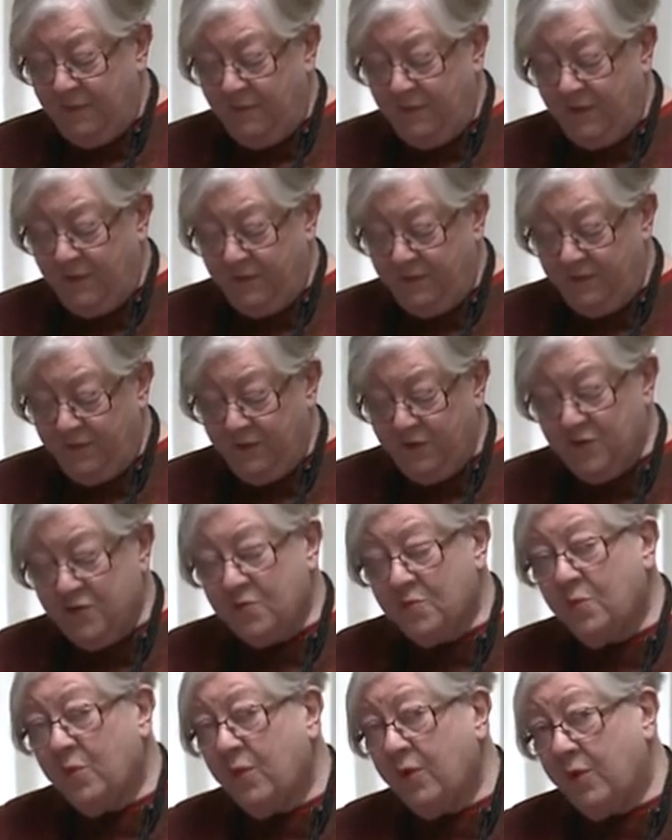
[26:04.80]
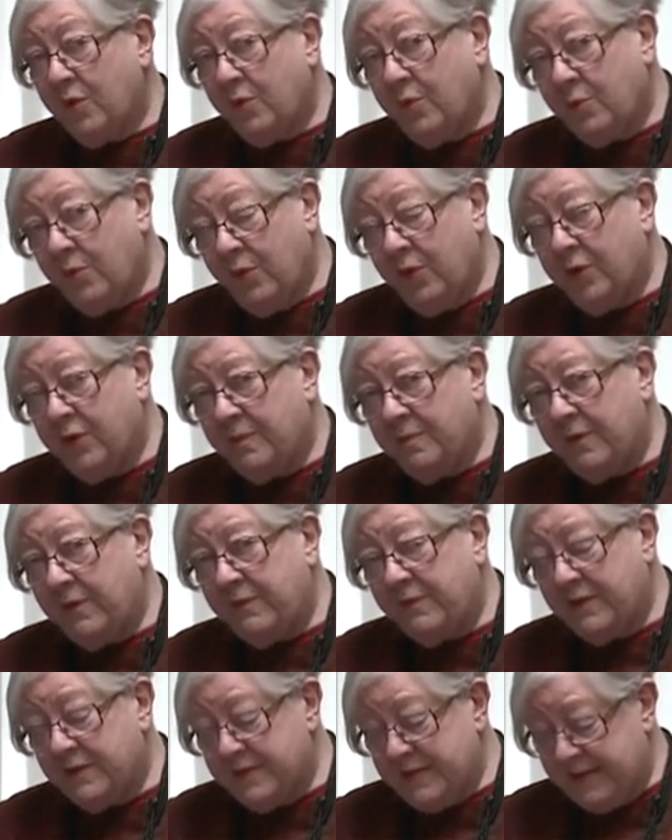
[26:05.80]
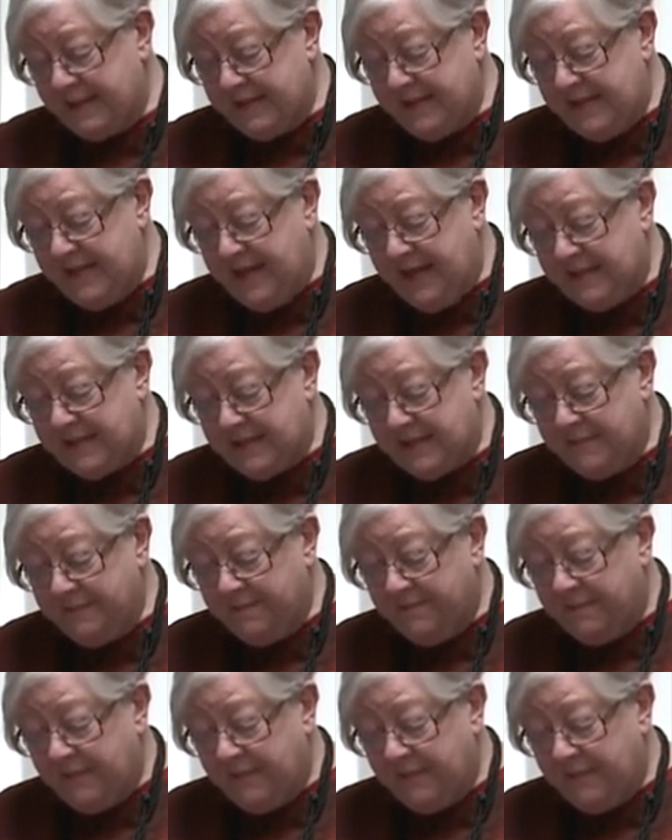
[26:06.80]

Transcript: for the first word about their success.